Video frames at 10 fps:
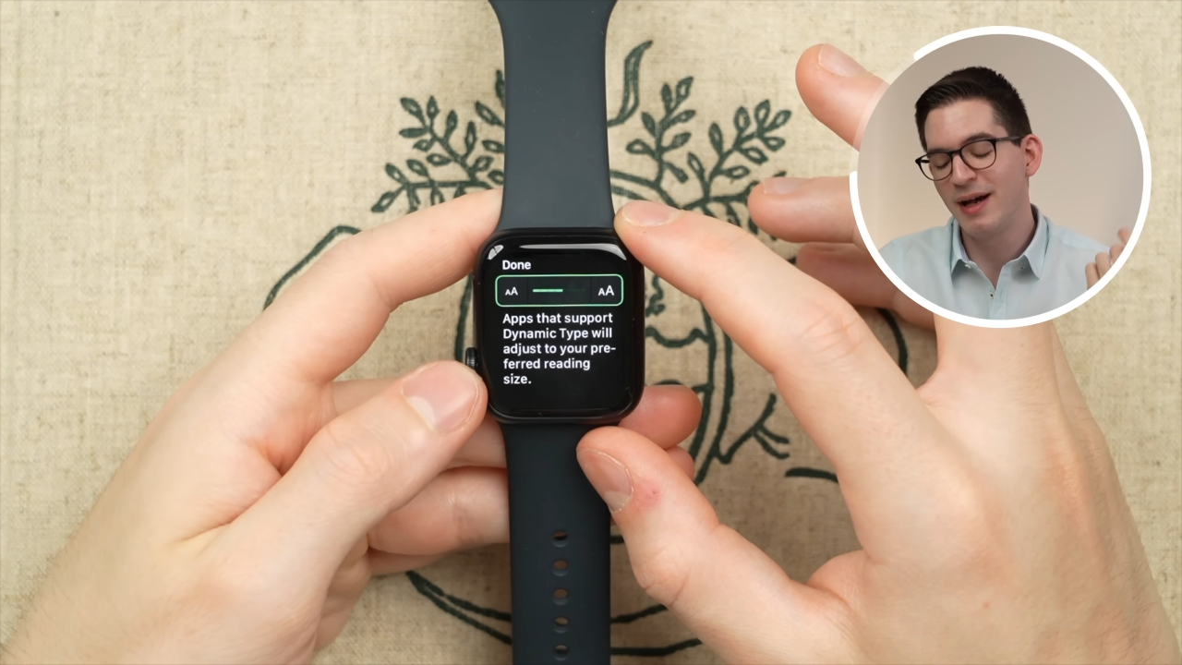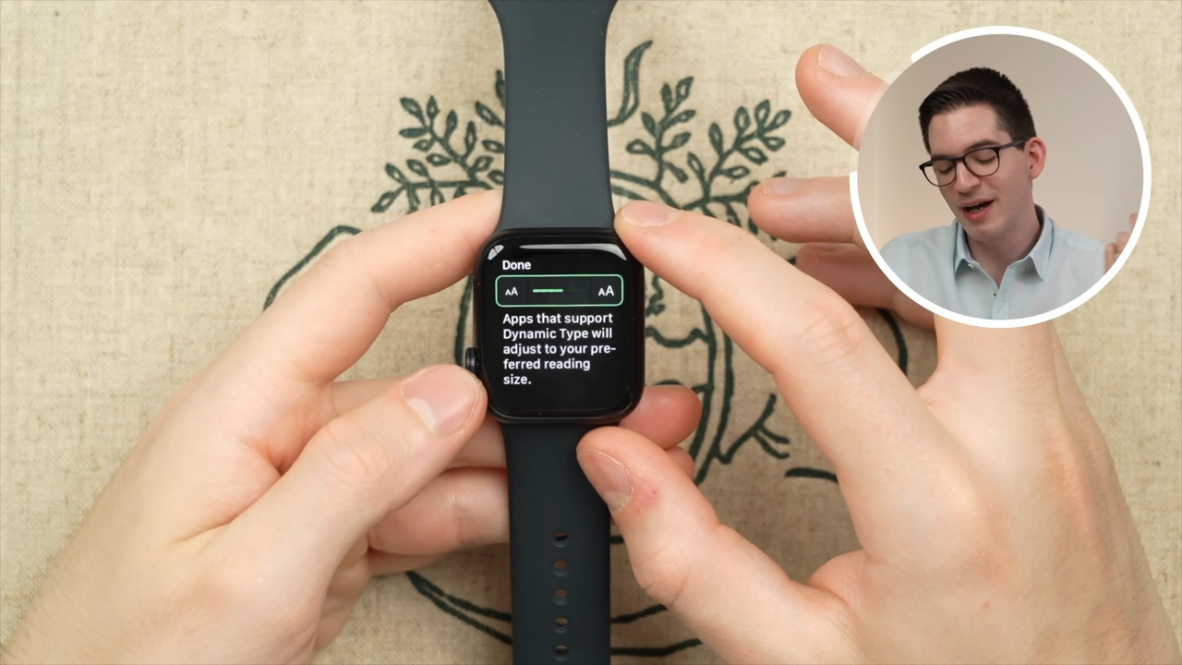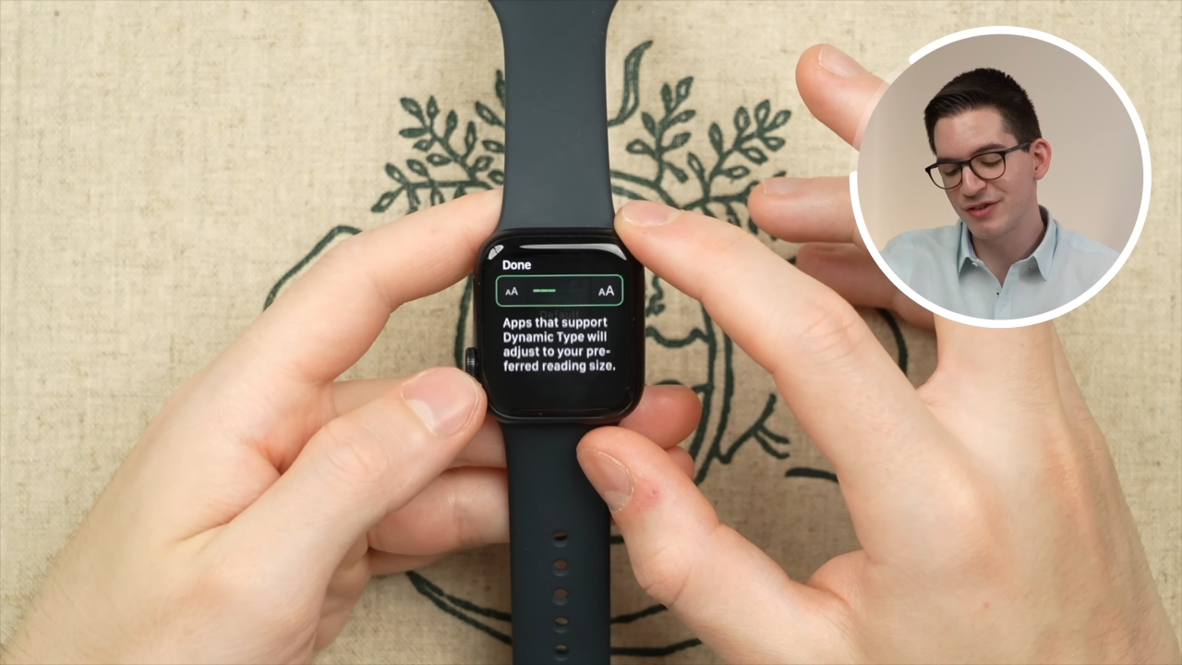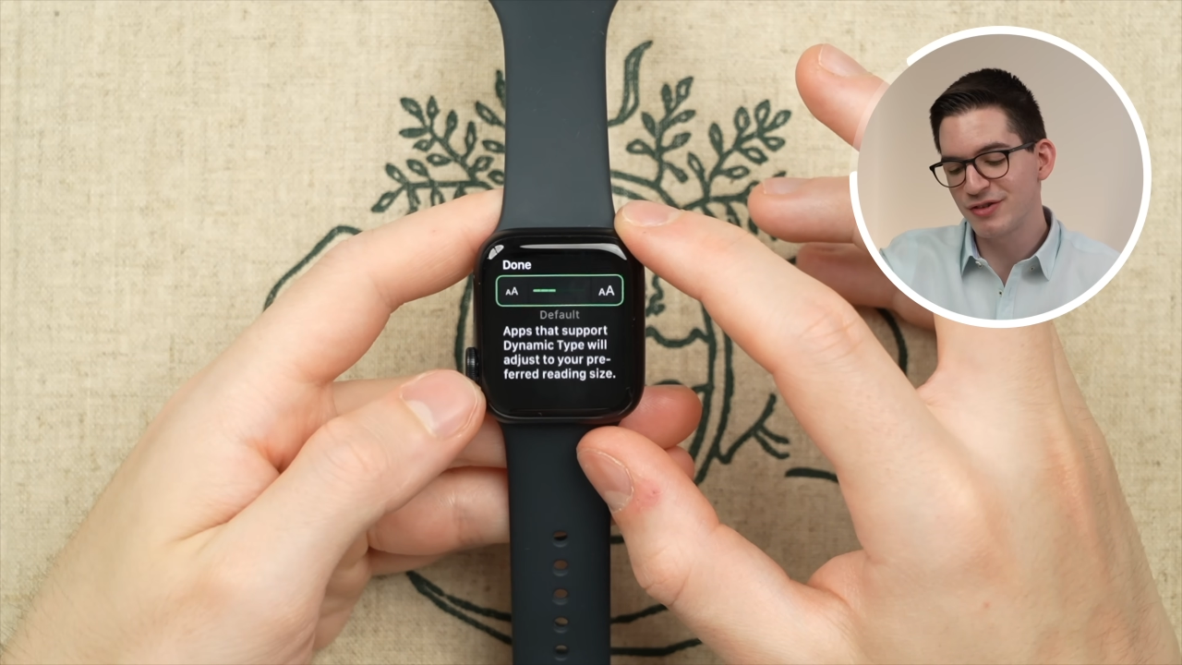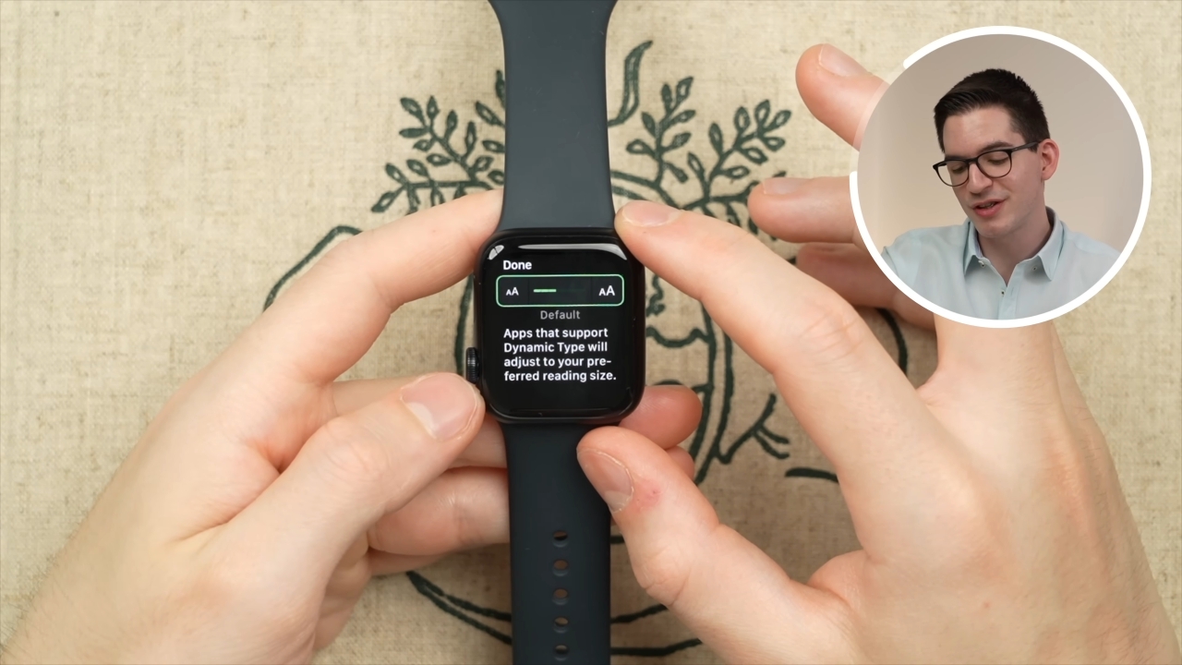
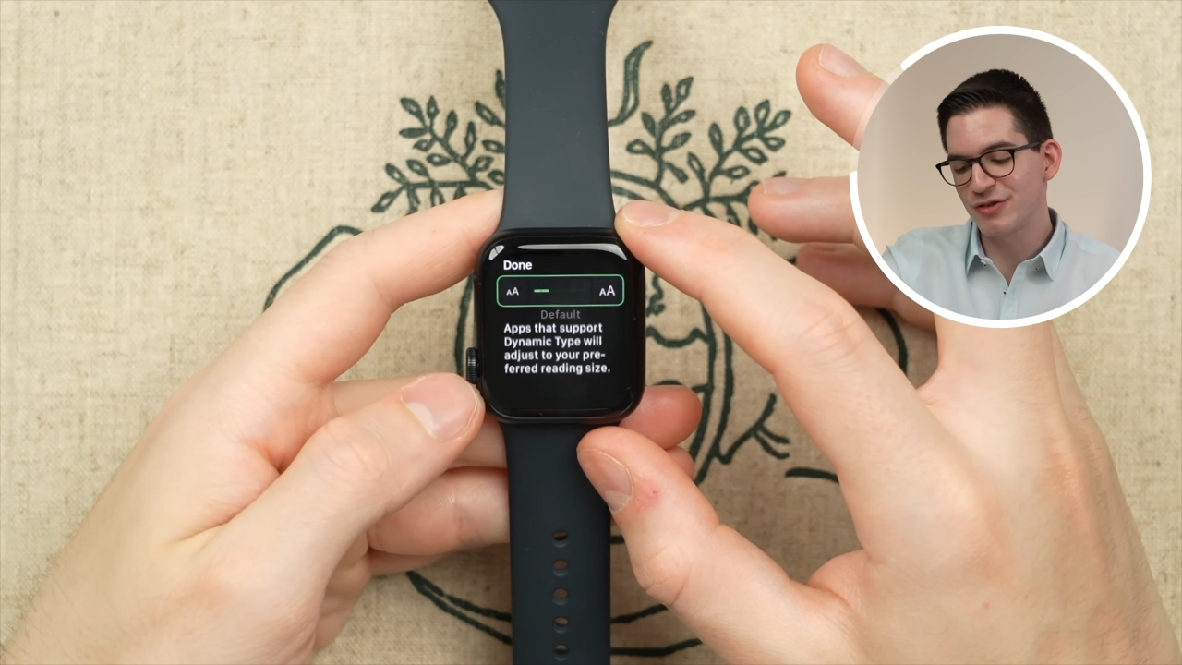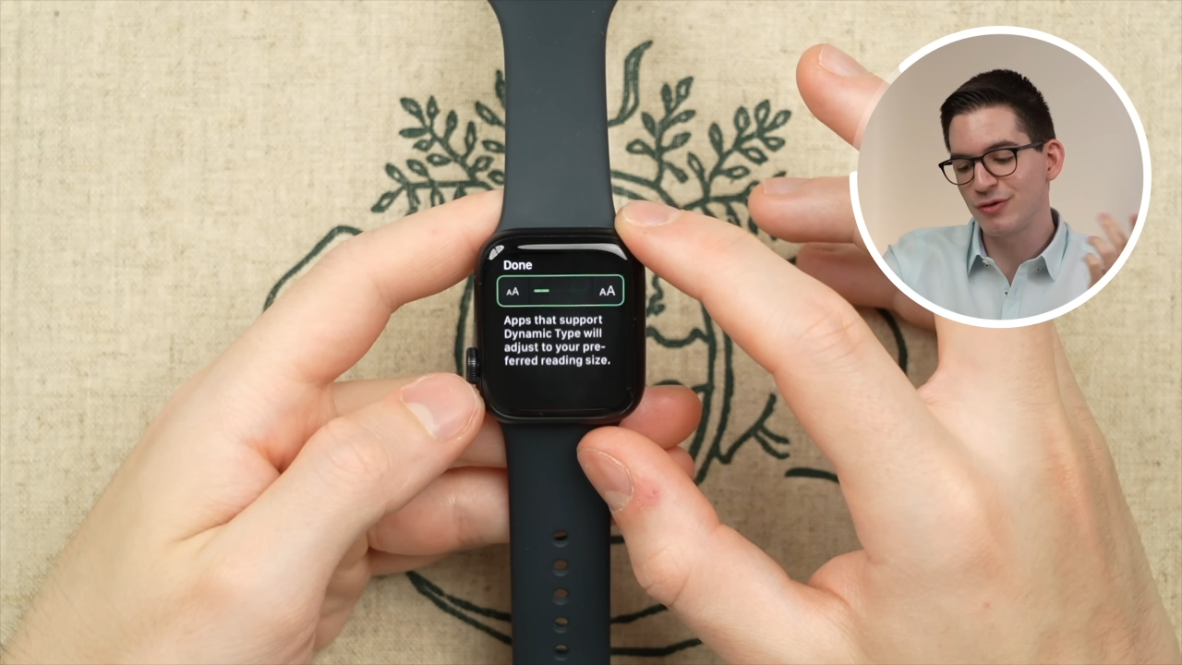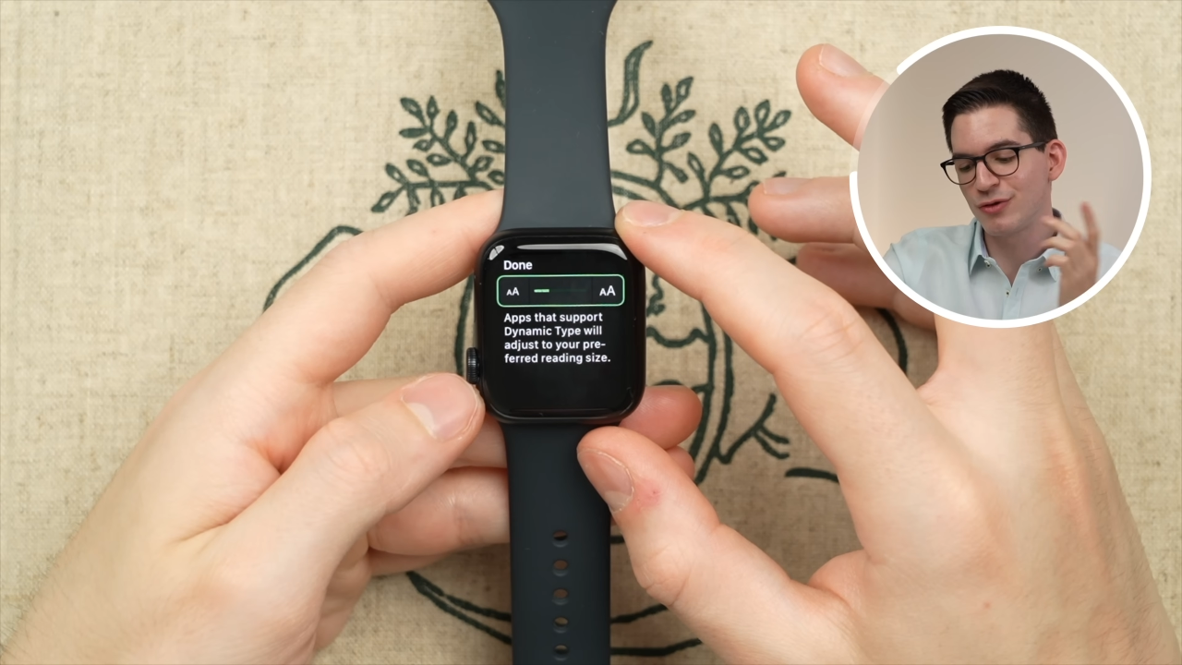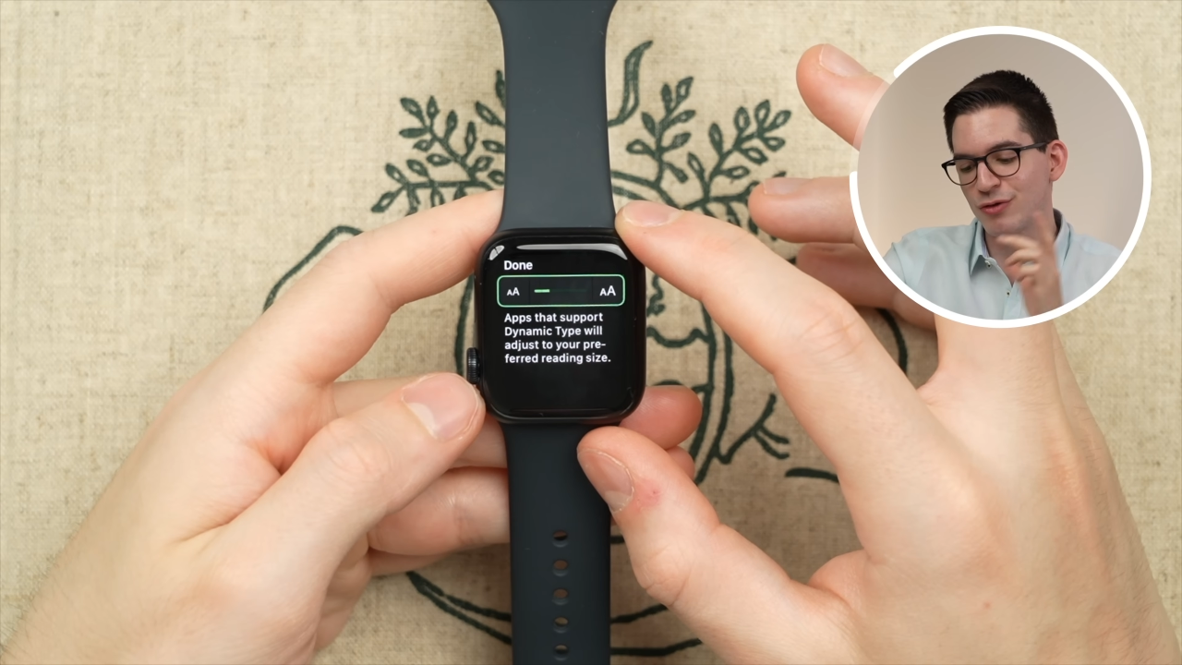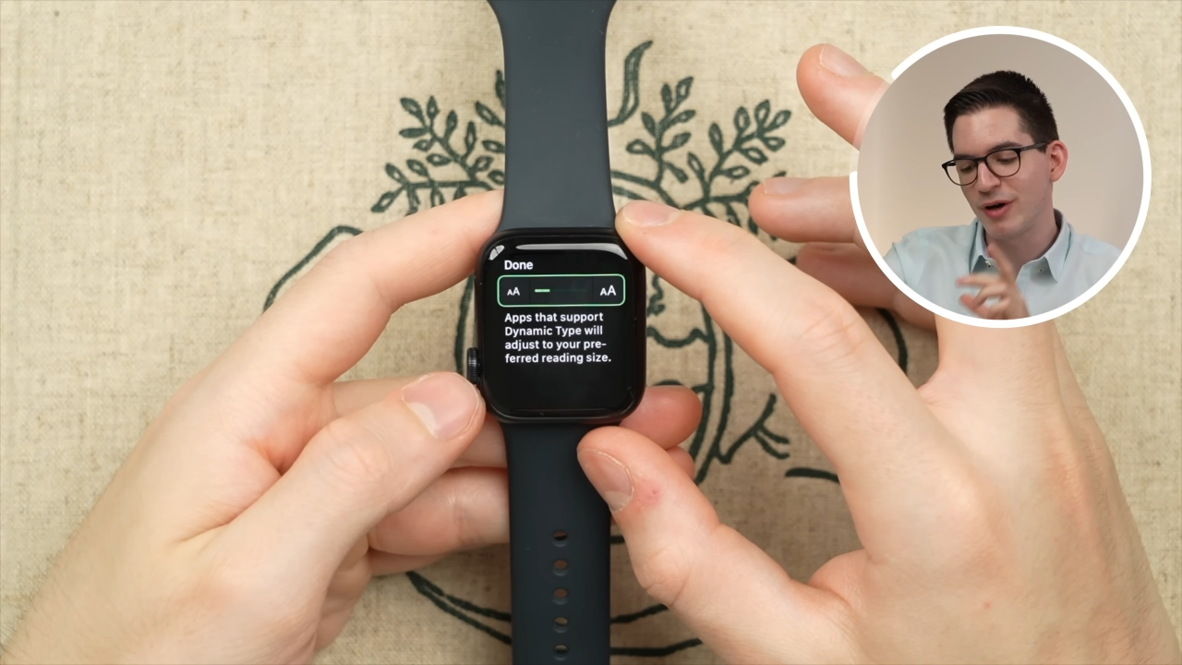I'd suggest
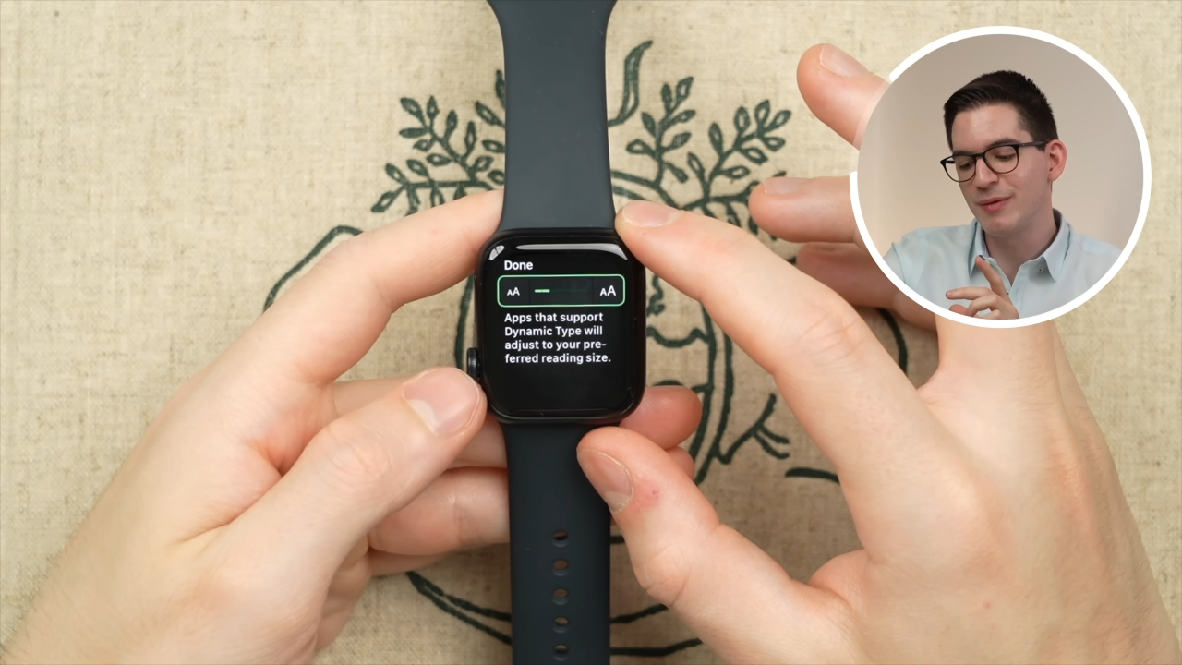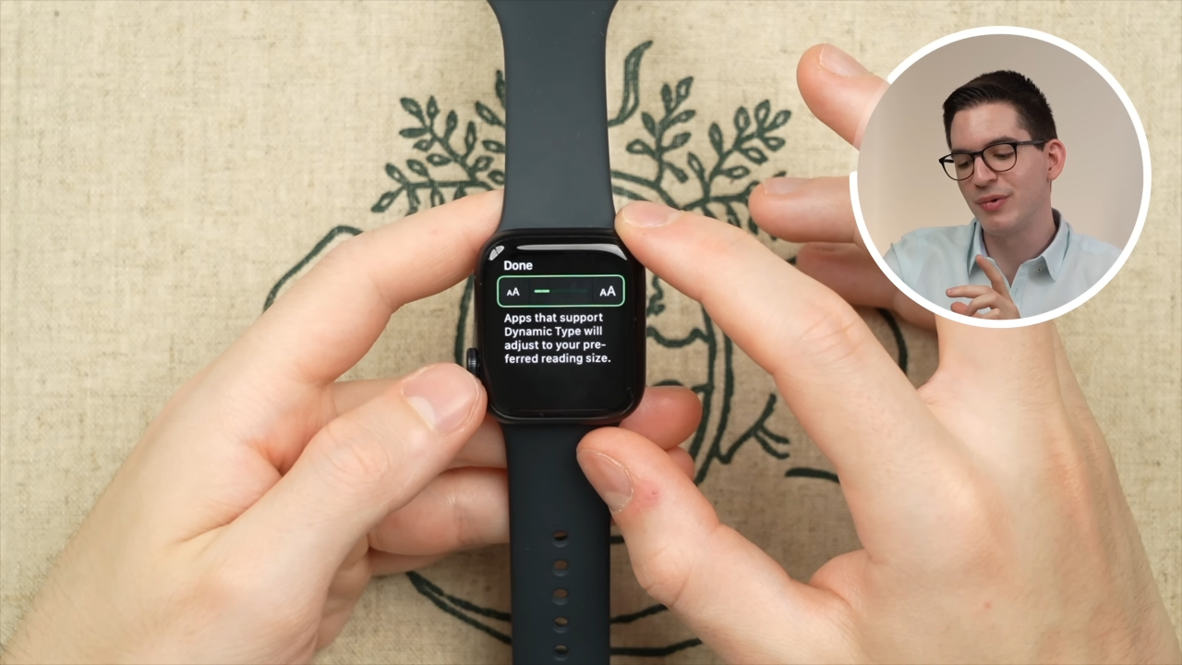you try